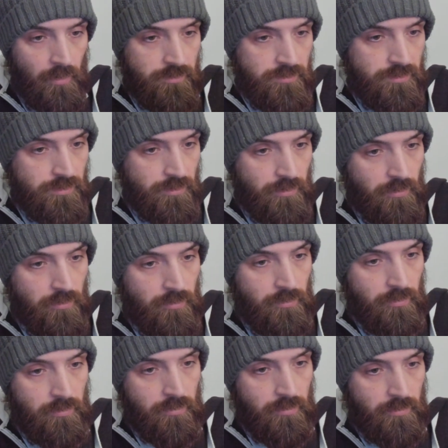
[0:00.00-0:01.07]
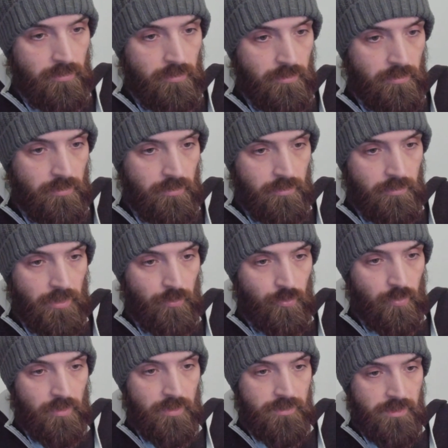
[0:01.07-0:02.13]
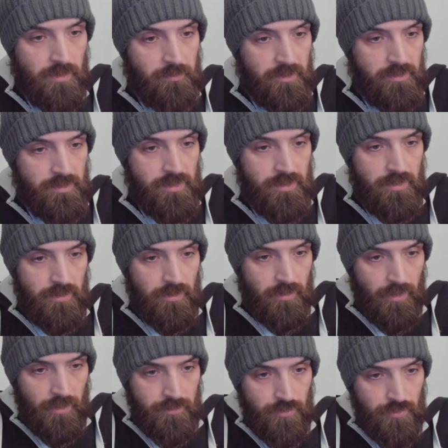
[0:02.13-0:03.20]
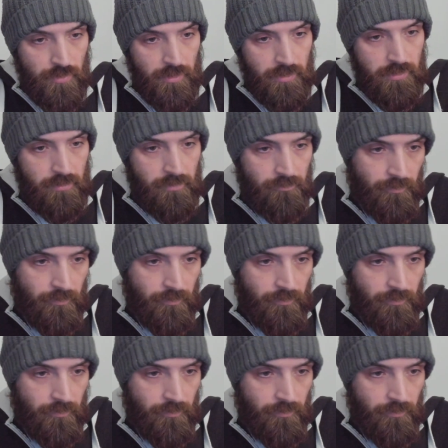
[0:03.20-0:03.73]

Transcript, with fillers: So uh, that was MNT Android,